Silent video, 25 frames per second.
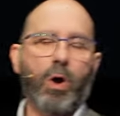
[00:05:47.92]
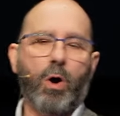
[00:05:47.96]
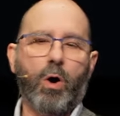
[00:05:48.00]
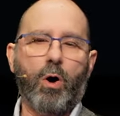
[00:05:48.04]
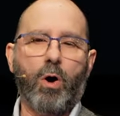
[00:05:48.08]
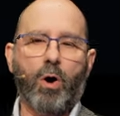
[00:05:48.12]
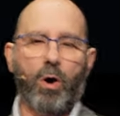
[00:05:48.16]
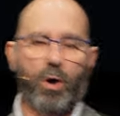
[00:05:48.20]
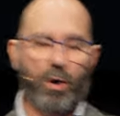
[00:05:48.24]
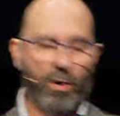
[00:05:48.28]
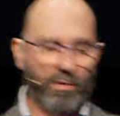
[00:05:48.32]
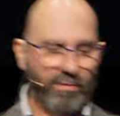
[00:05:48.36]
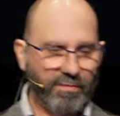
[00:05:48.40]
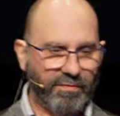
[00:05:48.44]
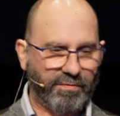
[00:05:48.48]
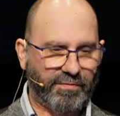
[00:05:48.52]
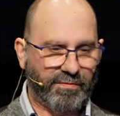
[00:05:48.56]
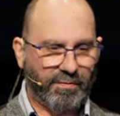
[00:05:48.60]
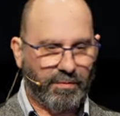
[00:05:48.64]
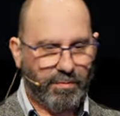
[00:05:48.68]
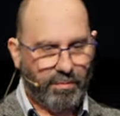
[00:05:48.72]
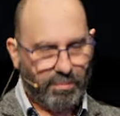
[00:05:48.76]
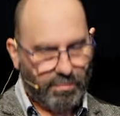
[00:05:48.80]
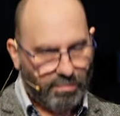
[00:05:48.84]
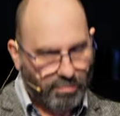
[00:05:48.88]
of
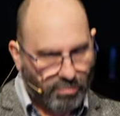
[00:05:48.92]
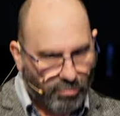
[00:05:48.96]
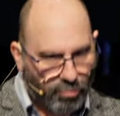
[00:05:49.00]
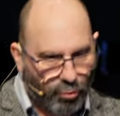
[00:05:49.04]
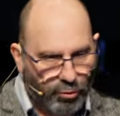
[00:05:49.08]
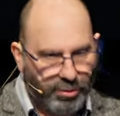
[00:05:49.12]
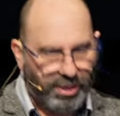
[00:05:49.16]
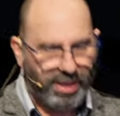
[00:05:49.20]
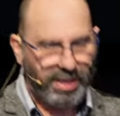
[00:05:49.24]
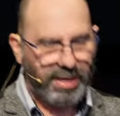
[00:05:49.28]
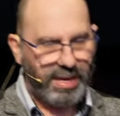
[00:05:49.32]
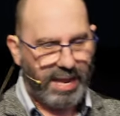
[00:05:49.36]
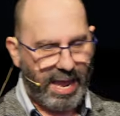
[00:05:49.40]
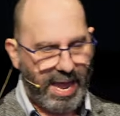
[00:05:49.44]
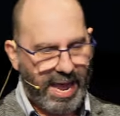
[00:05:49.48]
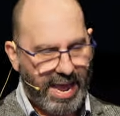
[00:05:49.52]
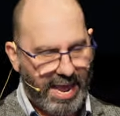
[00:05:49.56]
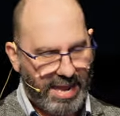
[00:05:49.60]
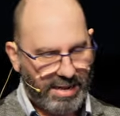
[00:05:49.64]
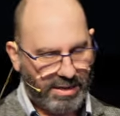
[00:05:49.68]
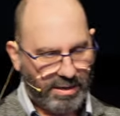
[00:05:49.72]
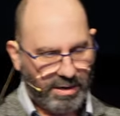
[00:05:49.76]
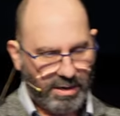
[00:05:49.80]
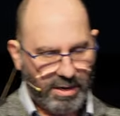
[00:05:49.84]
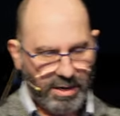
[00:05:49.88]
looking
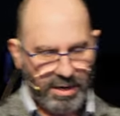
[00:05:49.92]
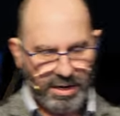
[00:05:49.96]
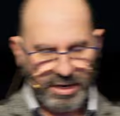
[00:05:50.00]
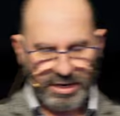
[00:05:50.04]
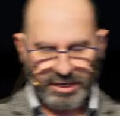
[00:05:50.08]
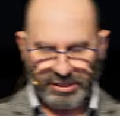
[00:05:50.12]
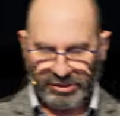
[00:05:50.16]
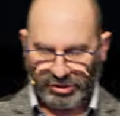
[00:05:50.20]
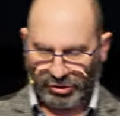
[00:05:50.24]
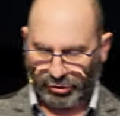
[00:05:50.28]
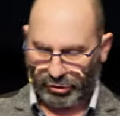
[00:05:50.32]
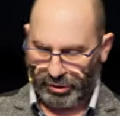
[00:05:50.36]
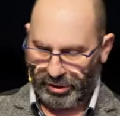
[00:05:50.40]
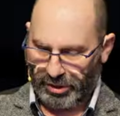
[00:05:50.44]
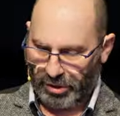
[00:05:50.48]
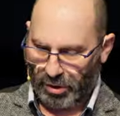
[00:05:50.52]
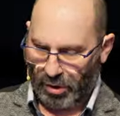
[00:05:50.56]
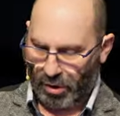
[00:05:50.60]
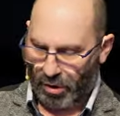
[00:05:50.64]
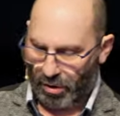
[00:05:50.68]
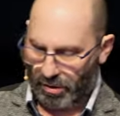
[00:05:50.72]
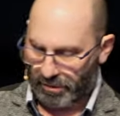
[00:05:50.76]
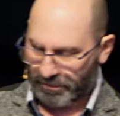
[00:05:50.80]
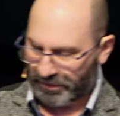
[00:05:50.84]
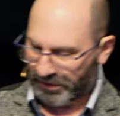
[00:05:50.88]
at history
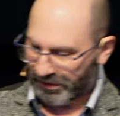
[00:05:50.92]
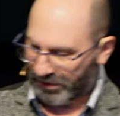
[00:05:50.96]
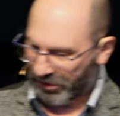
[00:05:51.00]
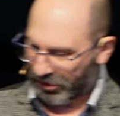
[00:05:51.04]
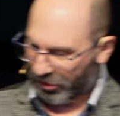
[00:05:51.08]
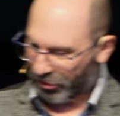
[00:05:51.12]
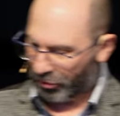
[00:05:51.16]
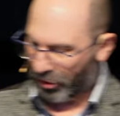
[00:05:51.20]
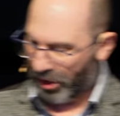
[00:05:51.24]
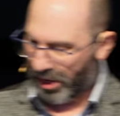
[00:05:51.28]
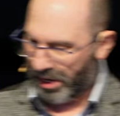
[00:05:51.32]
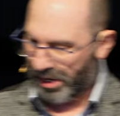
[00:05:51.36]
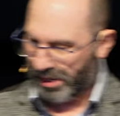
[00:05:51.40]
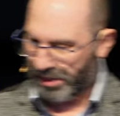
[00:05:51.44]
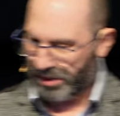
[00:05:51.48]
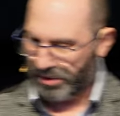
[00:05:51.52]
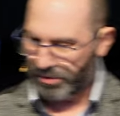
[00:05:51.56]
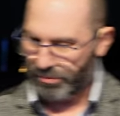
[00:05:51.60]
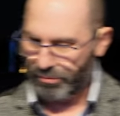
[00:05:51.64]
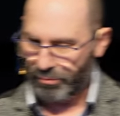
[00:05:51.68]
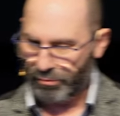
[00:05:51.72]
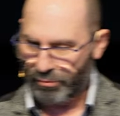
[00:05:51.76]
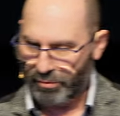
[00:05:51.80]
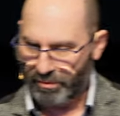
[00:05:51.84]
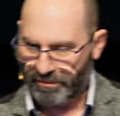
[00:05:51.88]
of
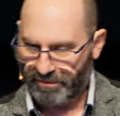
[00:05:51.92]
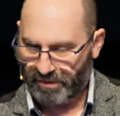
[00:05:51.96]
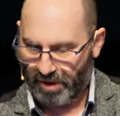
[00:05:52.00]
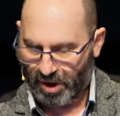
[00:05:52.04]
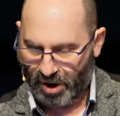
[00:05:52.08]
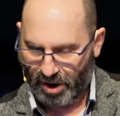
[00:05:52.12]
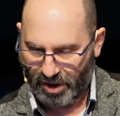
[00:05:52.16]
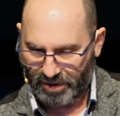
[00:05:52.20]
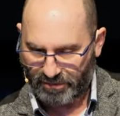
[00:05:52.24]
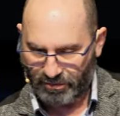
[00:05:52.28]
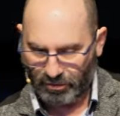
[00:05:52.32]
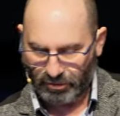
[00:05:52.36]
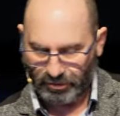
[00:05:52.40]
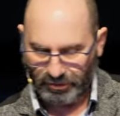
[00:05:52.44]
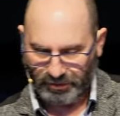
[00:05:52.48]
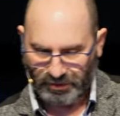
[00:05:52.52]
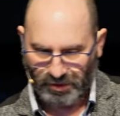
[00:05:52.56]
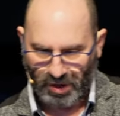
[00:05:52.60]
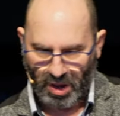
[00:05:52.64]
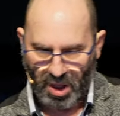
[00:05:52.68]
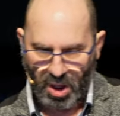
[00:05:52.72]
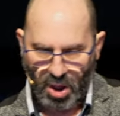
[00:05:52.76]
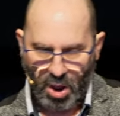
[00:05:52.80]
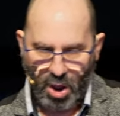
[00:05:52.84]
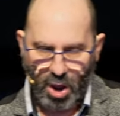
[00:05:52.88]
Australian revivals.
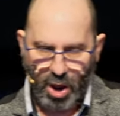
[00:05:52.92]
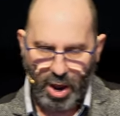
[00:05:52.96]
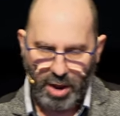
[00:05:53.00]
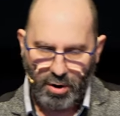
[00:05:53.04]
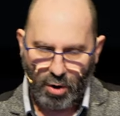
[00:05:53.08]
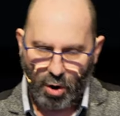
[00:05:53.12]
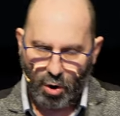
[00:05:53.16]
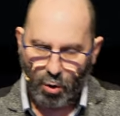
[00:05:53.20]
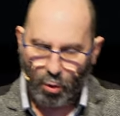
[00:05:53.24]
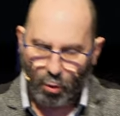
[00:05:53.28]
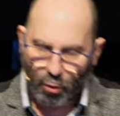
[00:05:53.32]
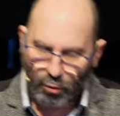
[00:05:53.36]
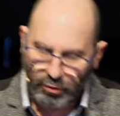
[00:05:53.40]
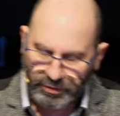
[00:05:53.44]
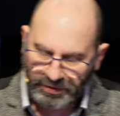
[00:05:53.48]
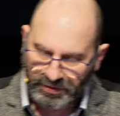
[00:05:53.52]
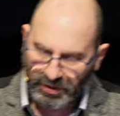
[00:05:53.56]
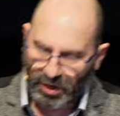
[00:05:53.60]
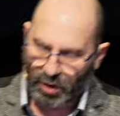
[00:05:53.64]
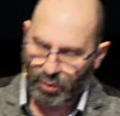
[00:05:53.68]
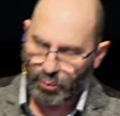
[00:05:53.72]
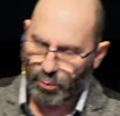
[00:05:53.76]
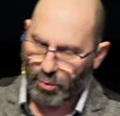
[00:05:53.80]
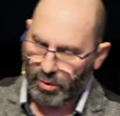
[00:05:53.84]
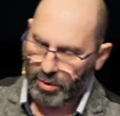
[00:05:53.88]
And I
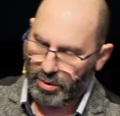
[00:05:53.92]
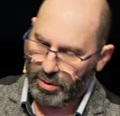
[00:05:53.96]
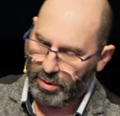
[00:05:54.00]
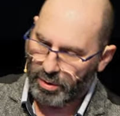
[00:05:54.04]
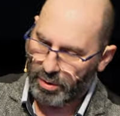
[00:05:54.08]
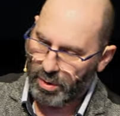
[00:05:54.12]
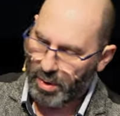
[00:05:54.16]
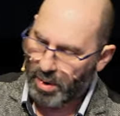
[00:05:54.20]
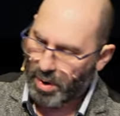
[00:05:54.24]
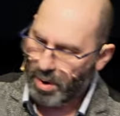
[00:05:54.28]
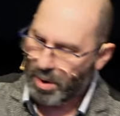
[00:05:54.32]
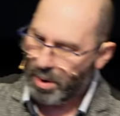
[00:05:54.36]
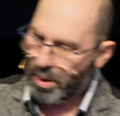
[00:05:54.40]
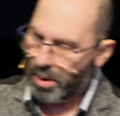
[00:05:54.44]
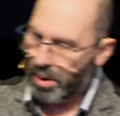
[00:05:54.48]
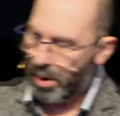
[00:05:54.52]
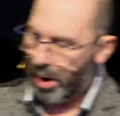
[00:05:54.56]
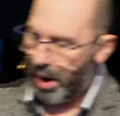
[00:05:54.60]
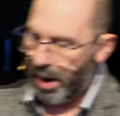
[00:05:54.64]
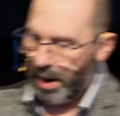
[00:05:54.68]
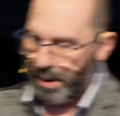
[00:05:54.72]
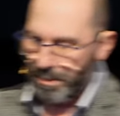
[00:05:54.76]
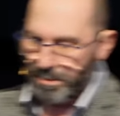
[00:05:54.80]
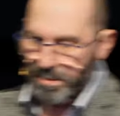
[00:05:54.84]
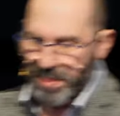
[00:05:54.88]
also want
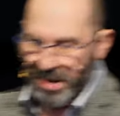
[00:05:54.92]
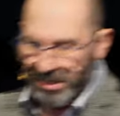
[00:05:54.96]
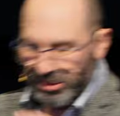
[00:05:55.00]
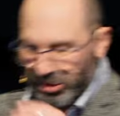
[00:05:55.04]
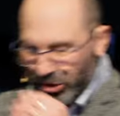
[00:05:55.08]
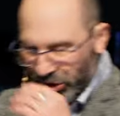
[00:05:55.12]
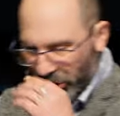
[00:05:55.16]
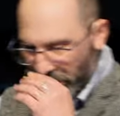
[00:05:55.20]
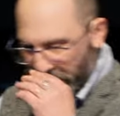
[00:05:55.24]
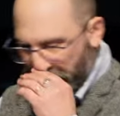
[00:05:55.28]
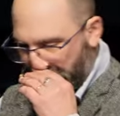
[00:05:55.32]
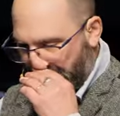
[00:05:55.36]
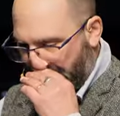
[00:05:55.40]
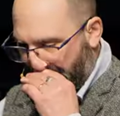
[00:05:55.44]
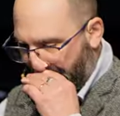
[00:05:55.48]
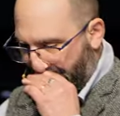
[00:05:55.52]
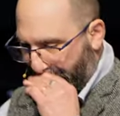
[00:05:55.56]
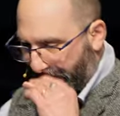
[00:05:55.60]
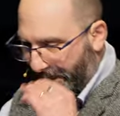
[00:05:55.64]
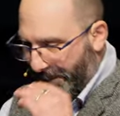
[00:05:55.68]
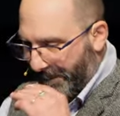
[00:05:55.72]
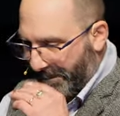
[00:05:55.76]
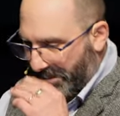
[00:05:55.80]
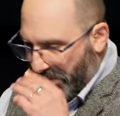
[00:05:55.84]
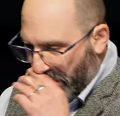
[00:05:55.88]
to mention
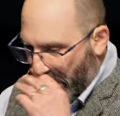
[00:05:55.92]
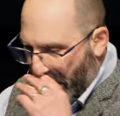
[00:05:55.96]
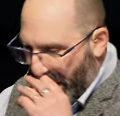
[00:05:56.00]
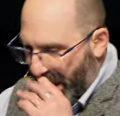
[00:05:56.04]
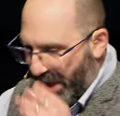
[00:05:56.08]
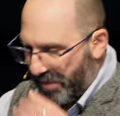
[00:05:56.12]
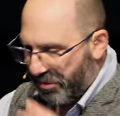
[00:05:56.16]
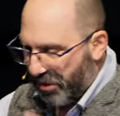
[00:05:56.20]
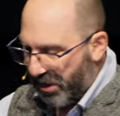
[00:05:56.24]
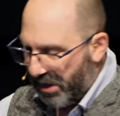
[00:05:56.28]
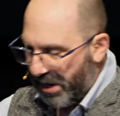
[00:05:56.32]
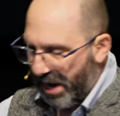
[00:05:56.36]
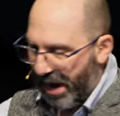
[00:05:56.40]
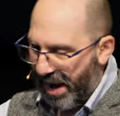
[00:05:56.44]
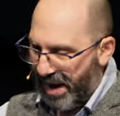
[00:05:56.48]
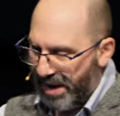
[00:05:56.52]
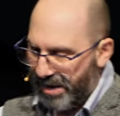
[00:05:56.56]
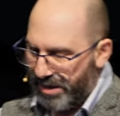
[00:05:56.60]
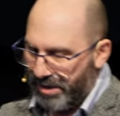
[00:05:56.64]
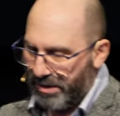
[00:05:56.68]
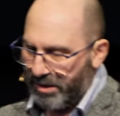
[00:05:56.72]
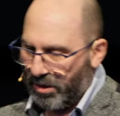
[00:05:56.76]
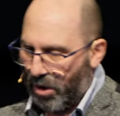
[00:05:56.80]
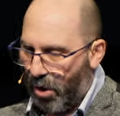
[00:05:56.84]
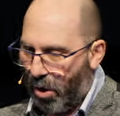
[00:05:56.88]
at the
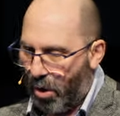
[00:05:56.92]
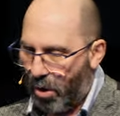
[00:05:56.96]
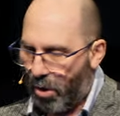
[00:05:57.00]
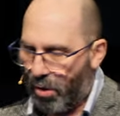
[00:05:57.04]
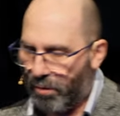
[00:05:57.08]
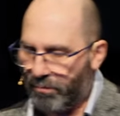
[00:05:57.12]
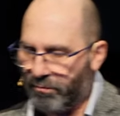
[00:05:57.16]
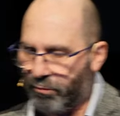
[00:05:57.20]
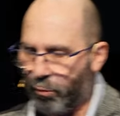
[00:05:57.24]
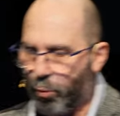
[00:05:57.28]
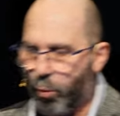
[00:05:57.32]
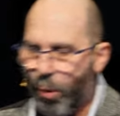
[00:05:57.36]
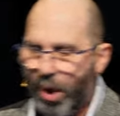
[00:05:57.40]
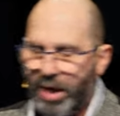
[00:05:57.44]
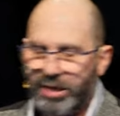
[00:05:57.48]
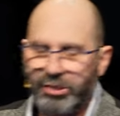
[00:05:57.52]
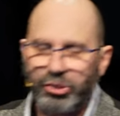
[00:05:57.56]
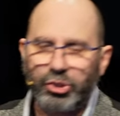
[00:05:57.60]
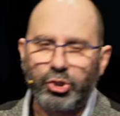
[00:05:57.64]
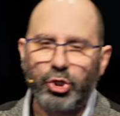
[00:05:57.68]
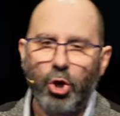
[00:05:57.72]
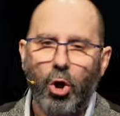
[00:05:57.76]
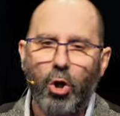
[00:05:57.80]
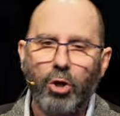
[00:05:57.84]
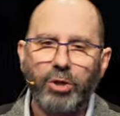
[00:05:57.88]
end of 1
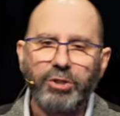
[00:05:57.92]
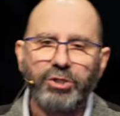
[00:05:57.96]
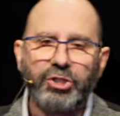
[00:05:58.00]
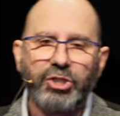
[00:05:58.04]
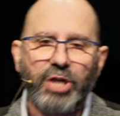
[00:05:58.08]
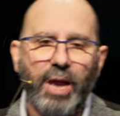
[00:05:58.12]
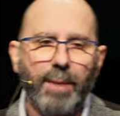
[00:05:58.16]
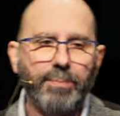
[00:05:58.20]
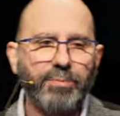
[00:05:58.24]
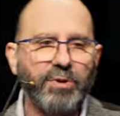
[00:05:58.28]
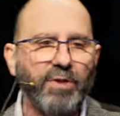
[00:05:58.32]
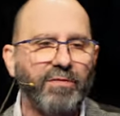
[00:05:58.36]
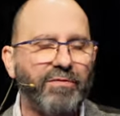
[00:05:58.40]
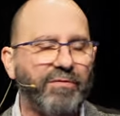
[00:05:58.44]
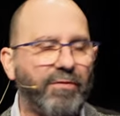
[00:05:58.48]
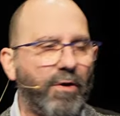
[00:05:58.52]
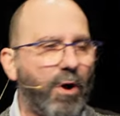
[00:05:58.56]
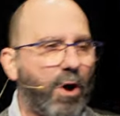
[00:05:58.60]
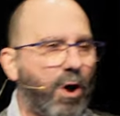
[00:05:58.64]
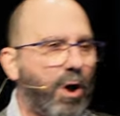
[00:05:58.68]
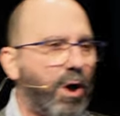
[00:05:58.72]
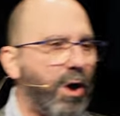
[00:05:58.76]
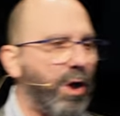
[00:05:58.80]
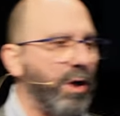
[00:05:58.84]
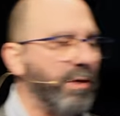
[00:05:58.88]
John chapter
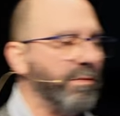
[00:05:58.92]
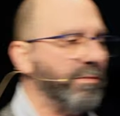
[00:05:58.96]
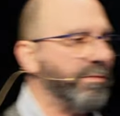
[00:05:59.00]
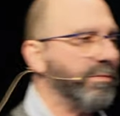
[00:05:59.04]
5,